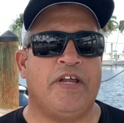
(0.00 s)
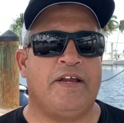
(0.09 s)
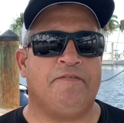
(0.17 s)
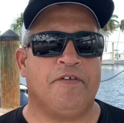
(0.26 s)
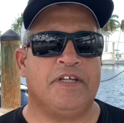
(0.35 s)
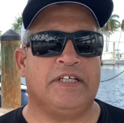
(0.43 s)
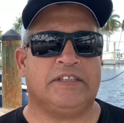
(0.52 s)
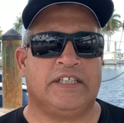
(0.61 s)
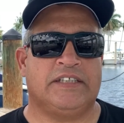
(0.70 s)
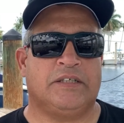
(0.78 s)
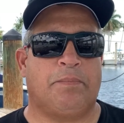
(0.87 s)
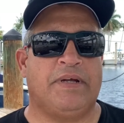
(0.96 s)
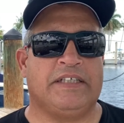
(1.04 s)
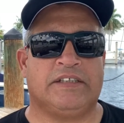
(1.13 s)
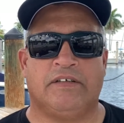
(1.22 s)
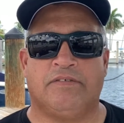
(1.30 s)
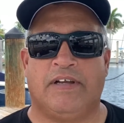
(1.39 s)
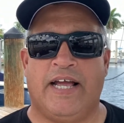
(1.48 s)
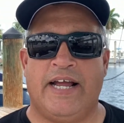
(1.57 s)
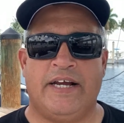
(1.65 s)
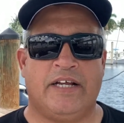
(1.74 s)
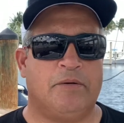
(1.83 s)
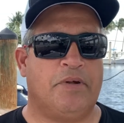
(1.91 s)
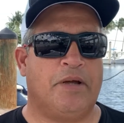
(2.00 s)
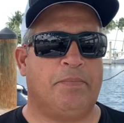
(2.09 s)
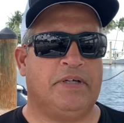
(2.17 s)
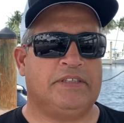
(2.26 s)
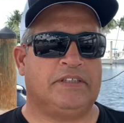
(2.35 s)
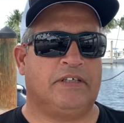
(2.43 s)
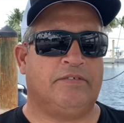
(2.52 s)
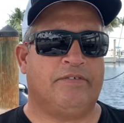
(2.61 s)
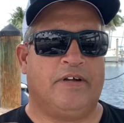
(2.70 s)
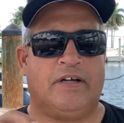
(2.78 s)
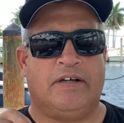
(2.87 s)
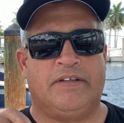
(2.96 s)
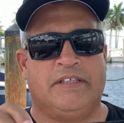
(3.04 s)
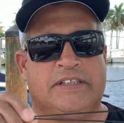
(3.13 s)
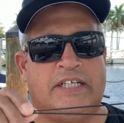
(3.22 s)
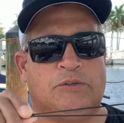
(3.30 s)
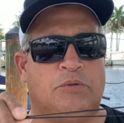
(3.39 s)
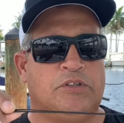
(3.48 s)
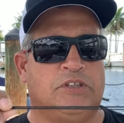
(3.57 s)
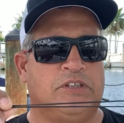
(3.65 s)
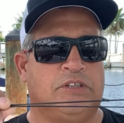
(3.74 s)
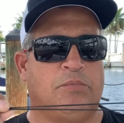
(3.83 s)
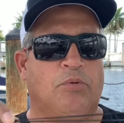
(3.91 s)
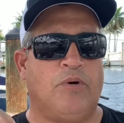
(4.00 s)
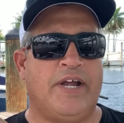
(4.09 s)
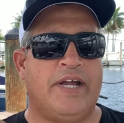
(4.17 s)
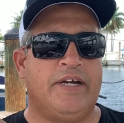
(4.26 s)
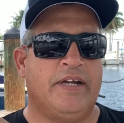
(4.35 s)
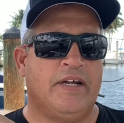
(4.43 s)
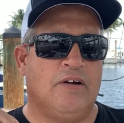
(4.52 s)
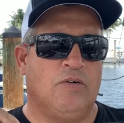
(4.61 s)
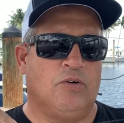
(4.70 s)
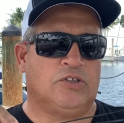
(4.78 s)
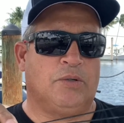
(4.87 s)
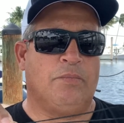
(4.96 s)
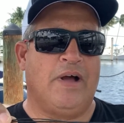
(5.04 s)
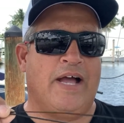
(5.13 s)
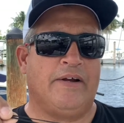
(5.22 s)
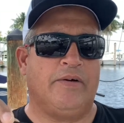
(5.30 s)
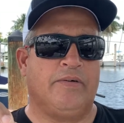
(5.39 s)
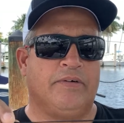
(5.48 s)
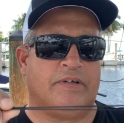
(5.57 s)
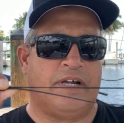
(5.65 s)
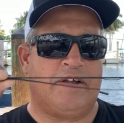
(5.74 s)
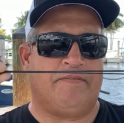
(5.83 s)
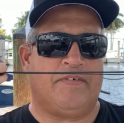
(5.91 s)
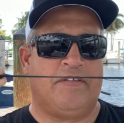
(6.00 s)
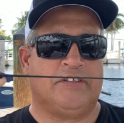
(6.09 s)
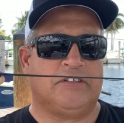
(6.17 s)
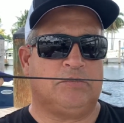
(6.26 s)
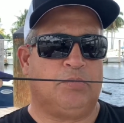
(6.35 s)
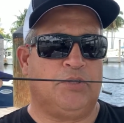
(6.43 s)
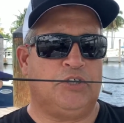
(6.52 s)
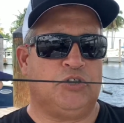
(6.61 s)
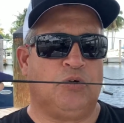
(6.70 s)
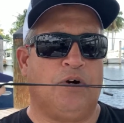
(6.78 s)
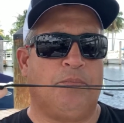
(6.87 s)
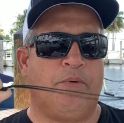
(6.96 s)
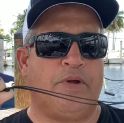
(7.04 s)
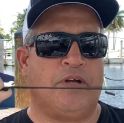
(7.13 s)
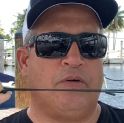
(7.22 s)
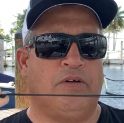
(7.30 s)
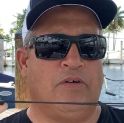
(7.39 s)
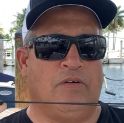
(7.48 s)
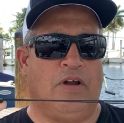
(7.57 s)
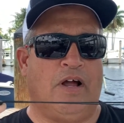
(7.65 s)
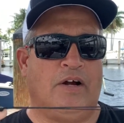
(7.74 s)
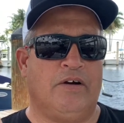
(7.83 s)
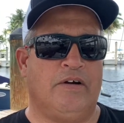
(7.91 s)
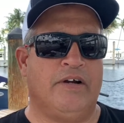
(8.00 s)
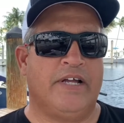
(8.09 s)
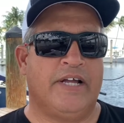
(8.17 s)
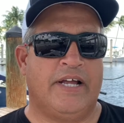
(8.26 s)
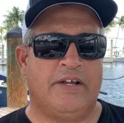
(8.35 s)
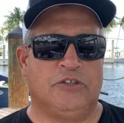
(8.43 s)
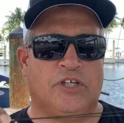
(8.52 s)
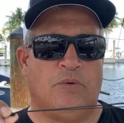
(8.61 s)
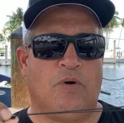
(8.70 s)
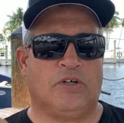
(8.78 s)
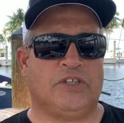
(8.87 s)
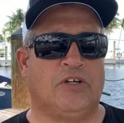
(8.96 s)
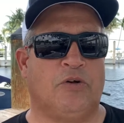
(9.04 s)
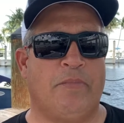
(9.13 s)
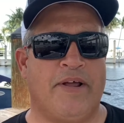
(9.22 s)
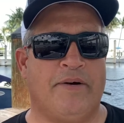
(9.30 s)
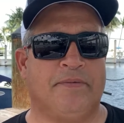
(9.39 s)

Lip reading: for this is a piece of line. It could be a piece of, in this case we're using some braid or some mono. If this is pretty short, but we can go a little longer. It usually works a little better.